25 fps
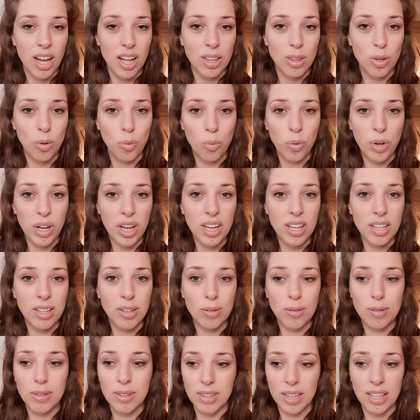the way
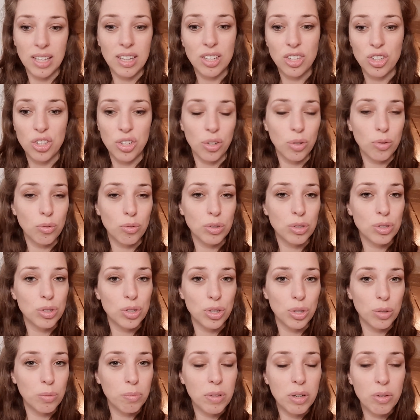you think children
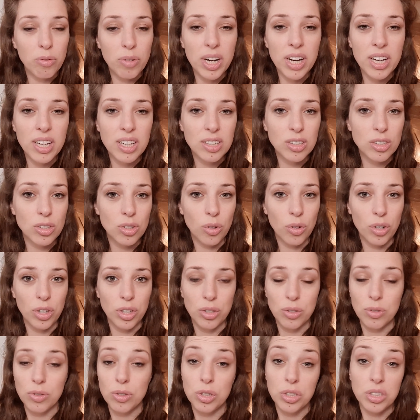should be raised, or
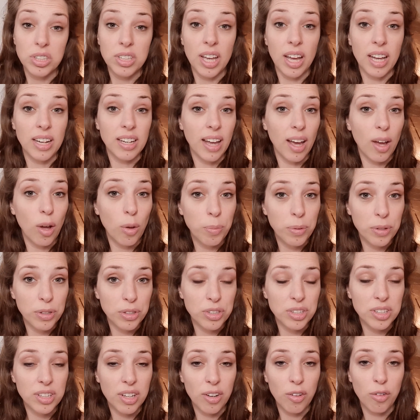you just can't help
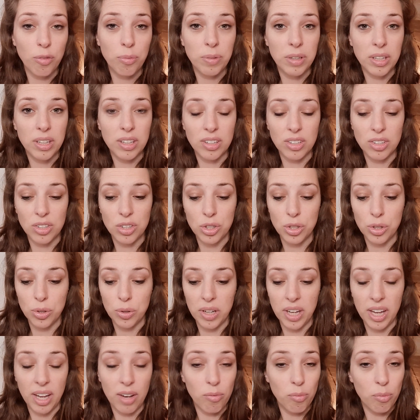yourself because you
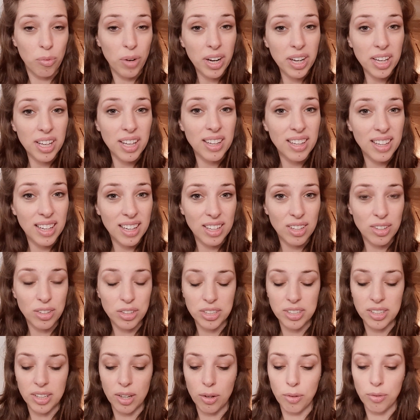can't regulate
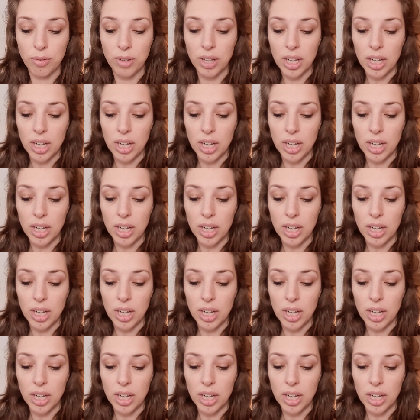yourself.